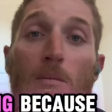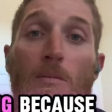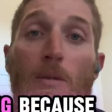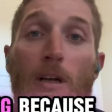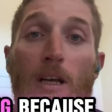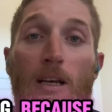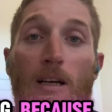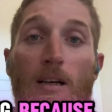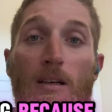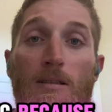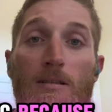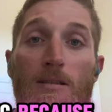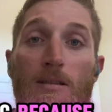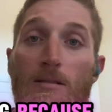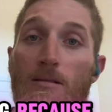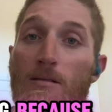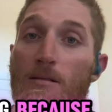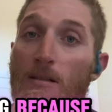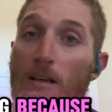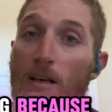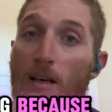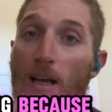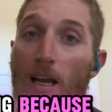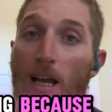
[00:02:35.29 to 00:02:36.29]
because,
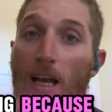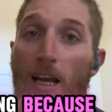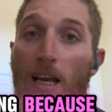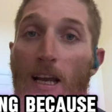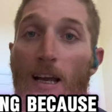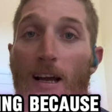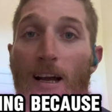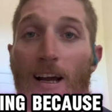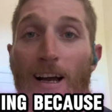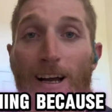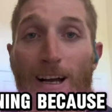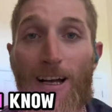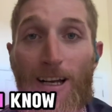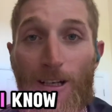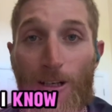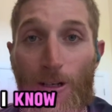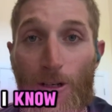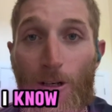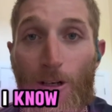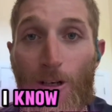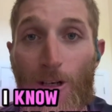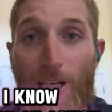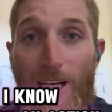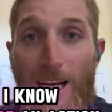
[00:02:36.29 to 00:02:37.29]
hey, I
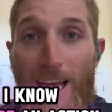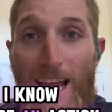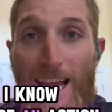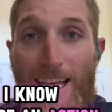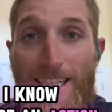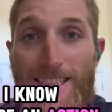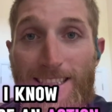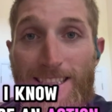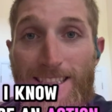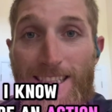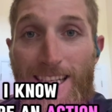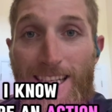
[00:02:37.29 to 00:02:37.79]
know you're an action